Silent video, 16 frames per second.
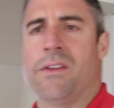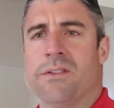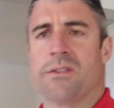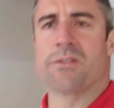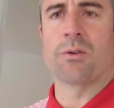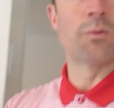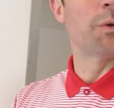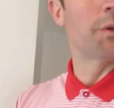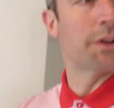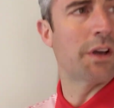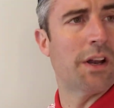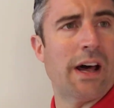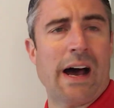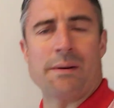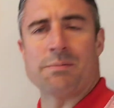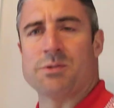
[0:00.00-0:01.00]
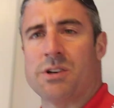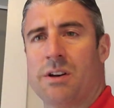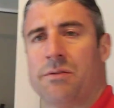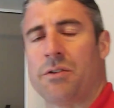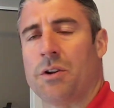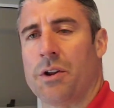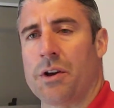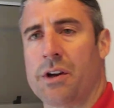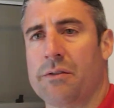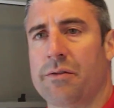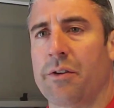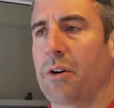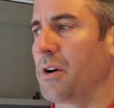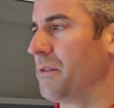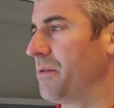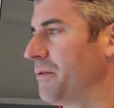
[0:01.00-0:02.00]
this is a really good option if you're looking
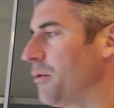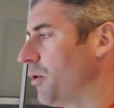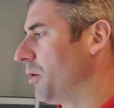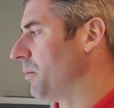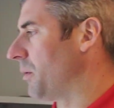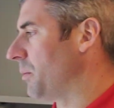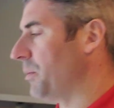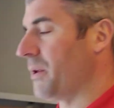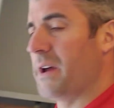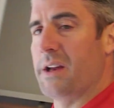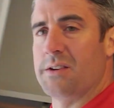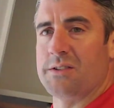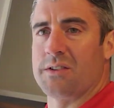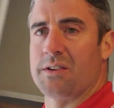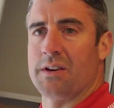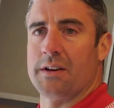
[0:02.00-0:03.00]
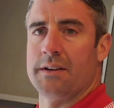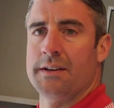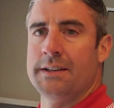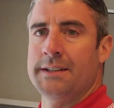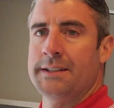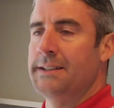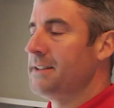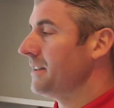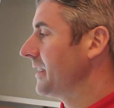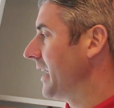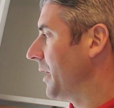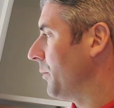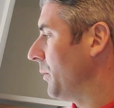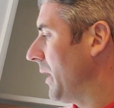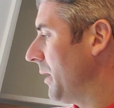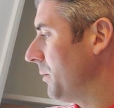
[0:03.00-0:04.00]
for an affordable place to get
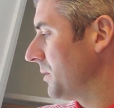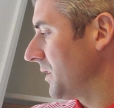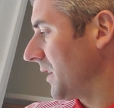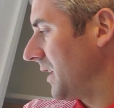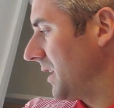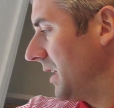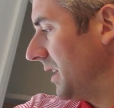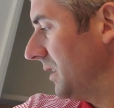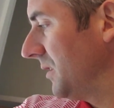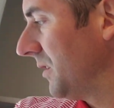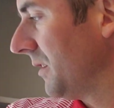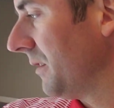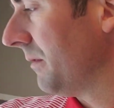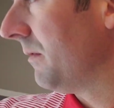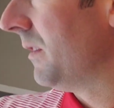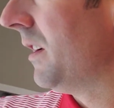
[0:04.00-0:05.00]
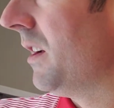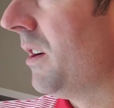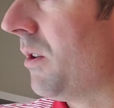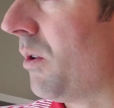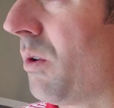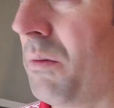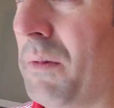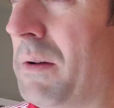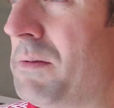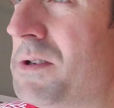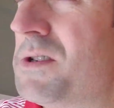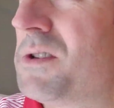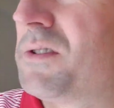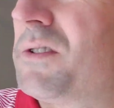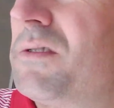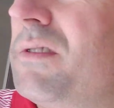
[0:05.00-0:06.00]
away with the kids and or maybe just